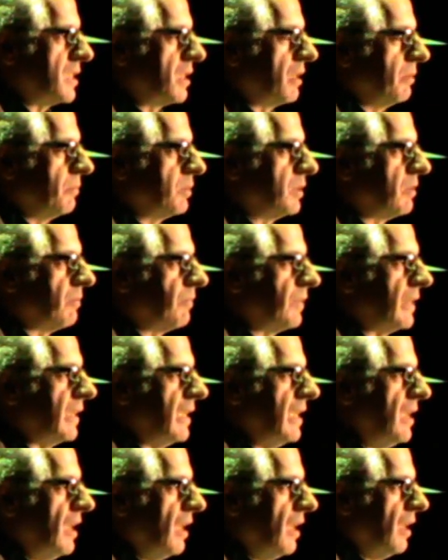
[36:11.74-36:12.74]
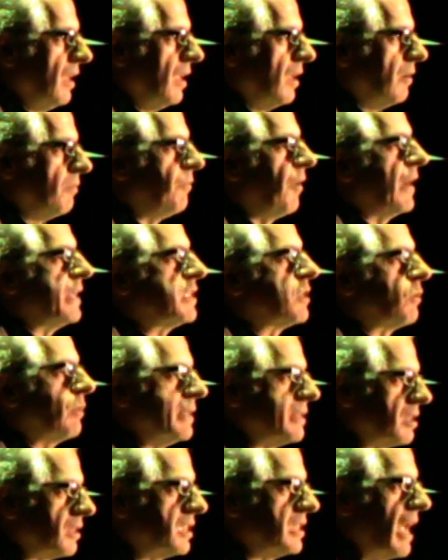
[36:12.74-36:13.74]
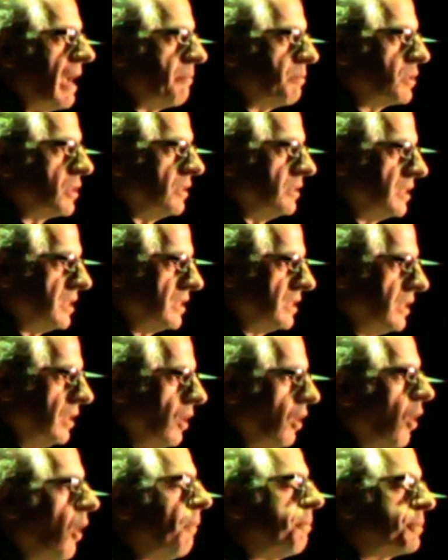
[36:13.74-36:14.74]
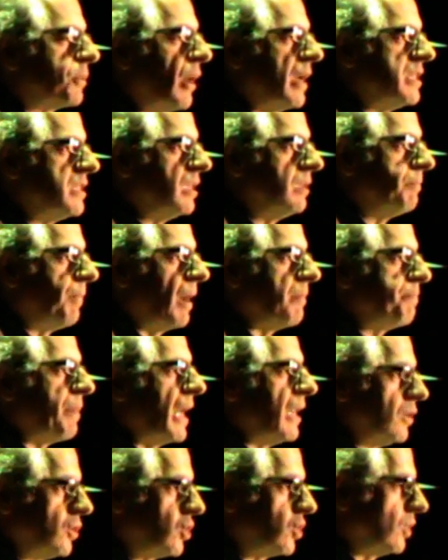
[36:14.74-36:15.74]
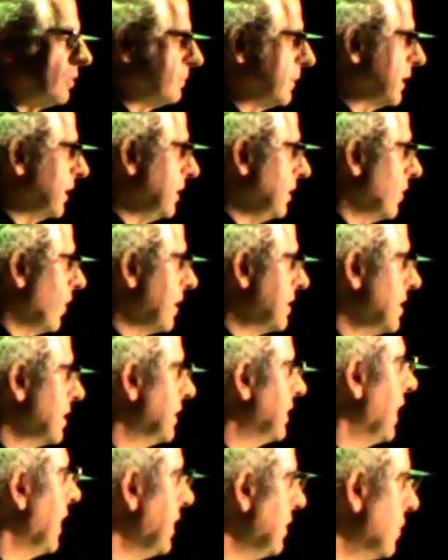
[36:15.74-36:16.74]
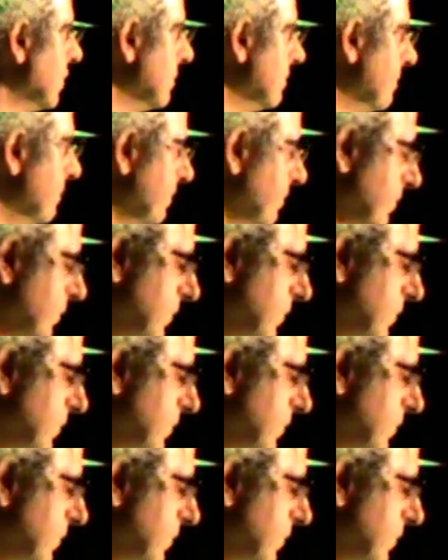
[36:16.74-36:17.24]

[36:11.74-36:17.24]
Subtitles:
terms of the fighter interceptors operated by Belgium and the United Kingdom?